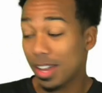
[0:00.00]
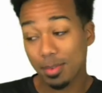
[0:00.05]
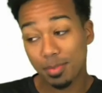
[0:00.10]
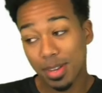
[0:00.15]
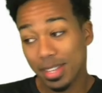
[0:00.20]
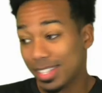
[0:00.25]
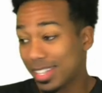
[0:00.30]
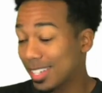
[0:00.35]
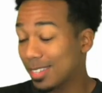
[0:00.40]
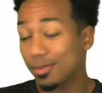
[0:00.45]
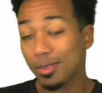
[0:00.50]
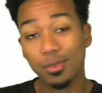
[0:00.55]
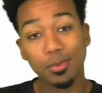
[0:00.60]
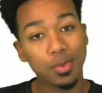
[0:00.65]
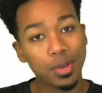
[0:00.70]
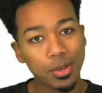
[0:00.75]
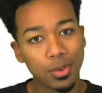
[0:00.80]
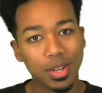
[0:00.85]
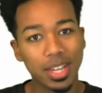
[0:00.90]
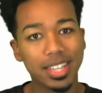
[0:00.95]
by a decimal. We
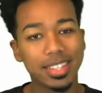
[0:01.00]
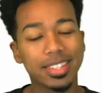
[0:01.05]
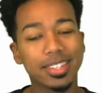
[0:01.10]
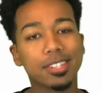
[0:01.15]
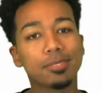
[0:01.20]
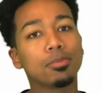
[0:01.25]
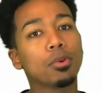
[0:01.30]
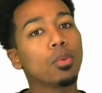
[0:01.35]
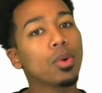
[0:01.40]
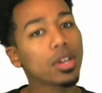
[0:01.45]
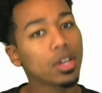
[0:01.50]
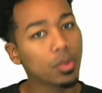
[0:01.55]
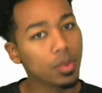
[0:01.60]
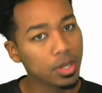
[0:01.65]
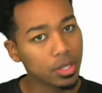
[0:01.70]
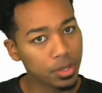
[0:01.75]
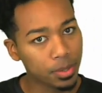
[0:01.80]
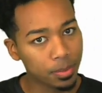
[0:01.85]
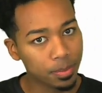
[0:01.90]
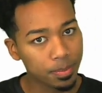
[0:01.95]
don't like this, but what can we
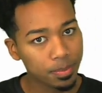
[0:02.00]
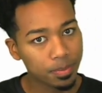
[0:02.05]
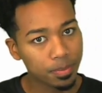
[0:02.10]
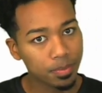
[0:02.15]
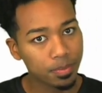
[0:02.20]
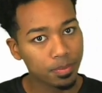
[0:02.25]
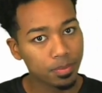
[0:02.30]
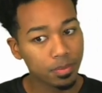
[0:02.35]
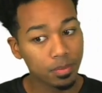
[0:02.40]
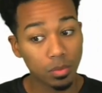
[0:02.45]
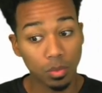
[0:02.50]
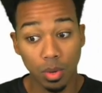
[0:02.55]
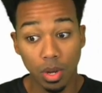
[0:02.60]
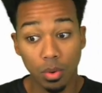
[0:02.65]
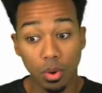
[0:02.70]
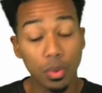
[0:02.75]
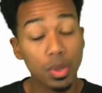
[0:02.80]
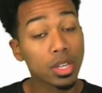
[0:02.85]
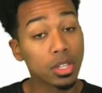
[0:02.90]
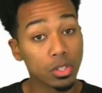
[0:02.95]
do? Well, what
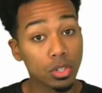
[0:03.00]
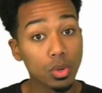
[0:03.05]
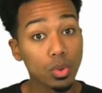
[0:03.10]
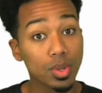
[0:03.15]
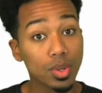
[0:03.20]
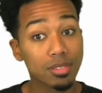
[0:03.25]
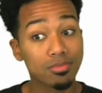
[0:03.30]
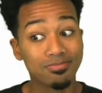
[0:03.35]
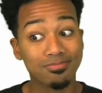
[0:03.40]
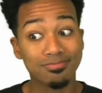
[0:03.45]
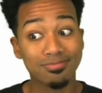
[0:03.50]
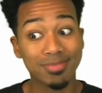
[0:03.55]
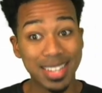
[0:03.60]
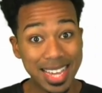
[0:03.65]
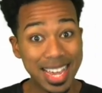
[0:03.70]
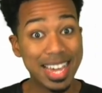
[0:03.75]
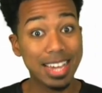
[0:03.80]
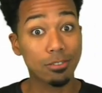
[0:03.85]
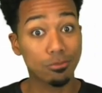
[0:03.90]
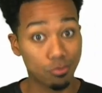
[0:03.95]
we can do is
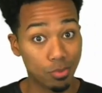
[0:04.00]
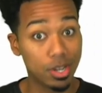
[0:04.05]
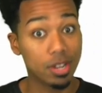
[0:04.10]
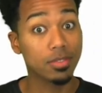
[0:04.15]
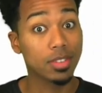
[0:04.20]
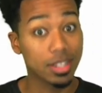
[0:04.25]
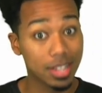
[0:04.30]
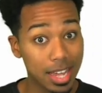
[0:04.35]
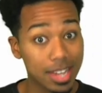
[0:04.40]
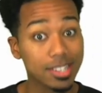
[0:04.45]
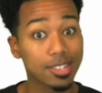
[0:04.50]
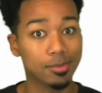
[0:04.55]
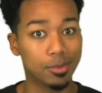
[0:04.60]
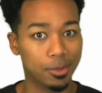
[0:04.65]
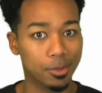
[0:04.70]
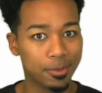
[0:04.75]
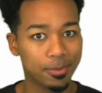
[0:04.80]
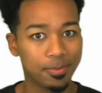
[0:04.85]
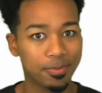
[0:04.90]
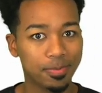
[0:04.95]
get rid of the decimal.
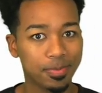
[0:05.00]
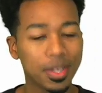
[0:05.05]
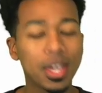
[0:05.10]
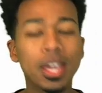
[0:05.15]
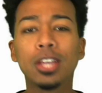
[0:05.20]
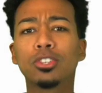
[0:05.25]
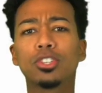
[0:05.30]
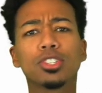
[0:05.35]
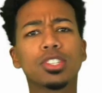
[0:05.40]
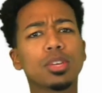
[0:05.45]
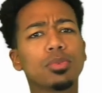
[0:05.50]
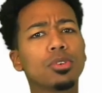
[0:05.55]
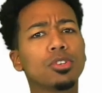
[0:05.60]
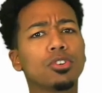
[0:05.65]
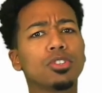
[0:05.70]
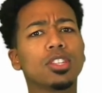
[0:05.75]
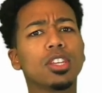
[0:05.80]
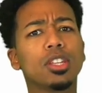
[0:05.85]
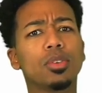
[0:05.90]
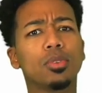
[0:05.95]
Just like when you're
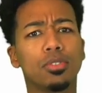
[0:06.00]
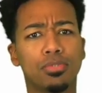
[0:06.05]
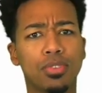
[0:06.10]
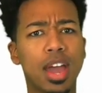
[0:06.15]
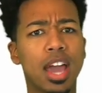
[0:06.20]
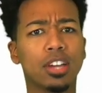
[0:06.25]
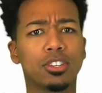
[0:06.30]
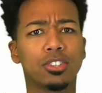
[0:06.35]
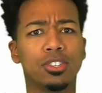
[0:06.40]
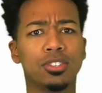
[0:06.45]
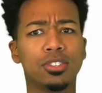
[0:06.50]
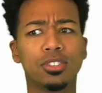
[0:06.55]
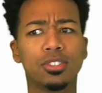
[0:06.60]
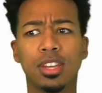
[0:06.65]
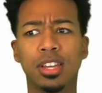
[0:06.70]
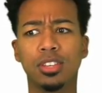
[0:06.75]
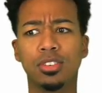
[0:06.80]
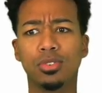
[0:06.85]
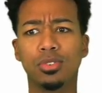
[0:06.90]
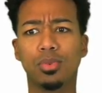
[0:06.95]
dealing with fractions
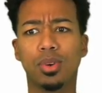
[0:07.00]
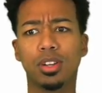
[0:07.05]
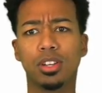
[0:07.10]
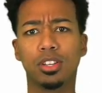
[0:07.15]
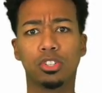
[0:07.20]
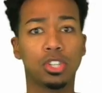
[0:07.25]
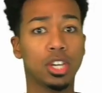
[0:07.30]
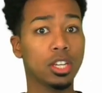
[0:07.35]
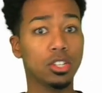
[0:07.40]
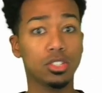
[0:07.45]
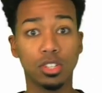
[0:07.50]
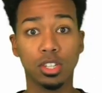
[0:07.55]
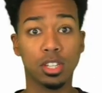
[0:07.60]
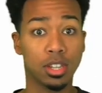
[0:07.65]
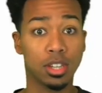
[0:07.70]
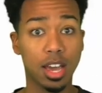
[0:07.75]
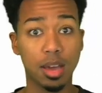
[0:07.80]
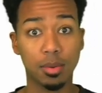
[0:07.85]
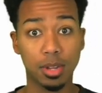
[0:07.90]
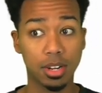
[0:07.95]
and you wanna change the
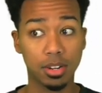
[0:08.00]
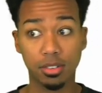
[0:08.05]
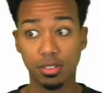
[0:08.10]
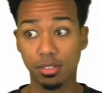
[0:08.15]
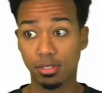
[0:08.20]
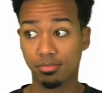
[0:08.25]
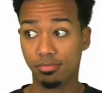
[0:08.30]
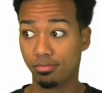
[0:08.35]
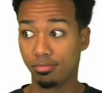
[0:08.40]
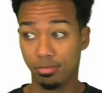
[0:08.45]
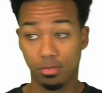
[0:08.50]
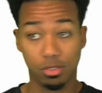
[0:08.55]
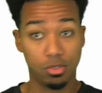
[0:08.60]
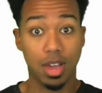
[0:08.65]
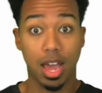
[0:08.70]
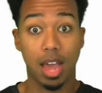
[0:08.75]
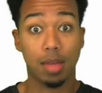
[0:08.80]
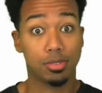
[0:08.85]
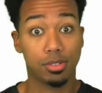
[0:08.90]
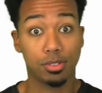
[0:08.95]
denominators, you
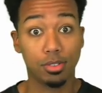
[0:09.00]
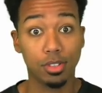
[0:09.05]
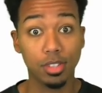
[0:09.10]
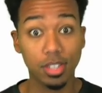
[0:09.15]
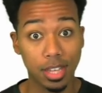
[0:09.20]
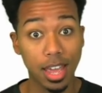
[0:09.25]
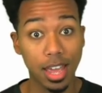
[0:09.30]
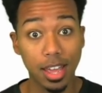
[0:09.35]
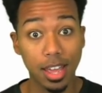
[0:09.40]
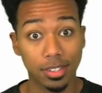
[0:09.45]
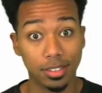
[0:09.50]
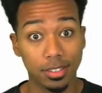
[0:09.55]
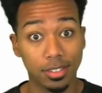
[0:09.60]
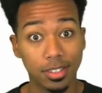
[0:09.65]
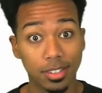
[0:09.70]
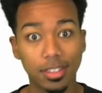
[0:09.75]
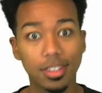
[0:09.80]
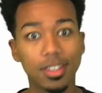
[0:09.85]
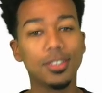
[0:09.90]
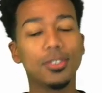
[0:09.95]
absolutely can.
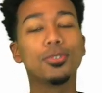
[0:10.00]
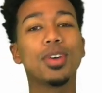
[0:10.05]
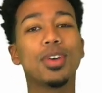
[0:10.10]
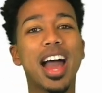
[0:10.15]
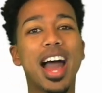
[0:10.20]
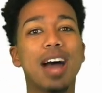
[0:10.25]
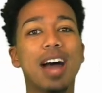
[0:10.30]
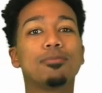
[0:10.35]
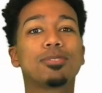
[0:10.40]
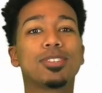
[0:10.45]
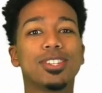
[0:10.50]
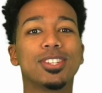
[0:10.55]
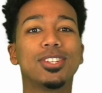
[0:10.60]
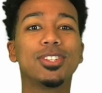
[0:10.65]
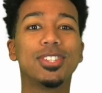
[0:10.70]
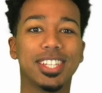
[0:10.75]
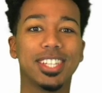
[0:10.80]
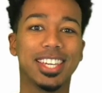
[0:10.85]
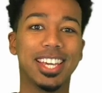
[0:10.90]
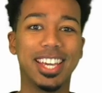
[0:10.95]
You absolutely
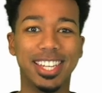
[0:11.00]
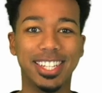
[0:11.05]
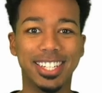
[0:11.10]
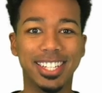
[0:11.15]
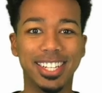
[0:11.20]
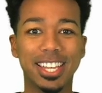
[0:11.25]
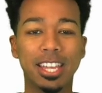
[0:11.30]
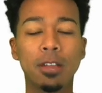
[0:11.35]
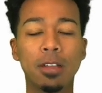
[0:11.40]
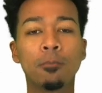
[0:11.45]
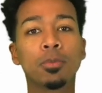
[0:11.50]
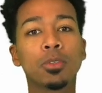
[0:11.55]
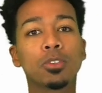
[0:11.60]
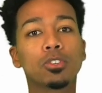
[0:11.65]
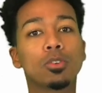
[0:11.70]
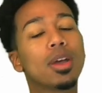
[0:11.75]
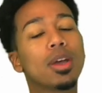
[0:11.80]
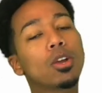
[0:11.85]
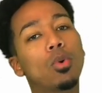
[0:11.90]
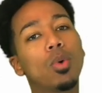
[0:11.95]
can. So my
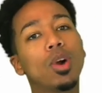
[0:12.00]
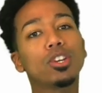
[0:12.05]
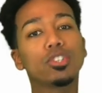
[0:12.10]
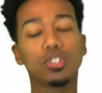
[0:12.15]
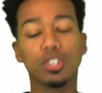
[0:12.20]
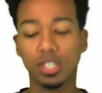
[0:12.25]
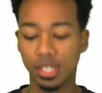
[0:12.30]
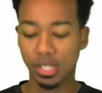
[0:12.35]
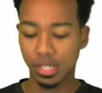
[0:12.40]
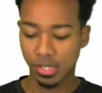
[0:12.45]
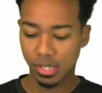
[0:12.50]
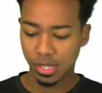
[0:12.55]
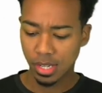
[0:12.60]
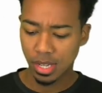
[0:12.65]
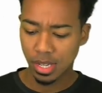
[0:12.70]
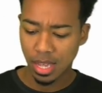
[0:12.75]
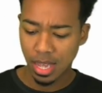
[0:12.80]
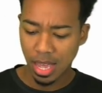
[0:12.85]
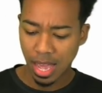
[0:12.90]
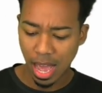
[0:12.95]
question is,
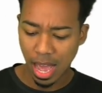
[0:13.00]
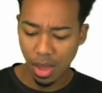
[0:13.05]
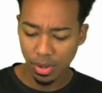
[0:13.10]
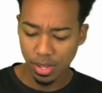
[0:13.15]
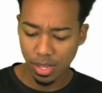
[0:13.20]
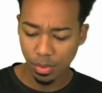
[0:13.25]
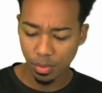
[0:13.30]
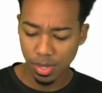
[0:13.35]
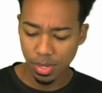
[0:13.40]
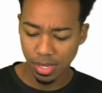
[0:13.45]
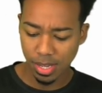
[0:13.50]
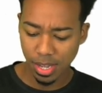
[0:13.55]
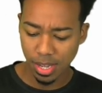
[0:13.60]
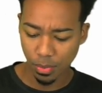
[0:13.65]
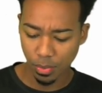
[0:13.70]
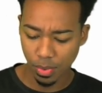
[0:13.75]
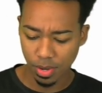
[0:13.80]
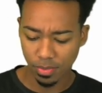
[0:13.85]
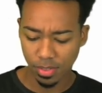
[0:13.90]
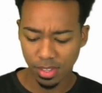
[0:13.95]
how can we get rid
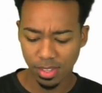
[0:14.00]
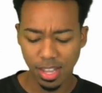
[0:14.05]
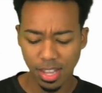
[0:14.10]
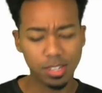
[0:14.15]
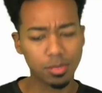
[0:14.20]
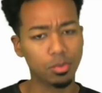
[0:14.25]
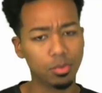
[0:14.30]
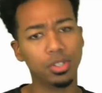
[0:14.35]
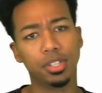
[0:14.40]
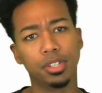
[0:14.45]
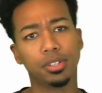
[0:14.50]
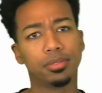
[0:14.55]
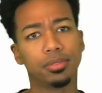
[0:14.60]
of the decimal here?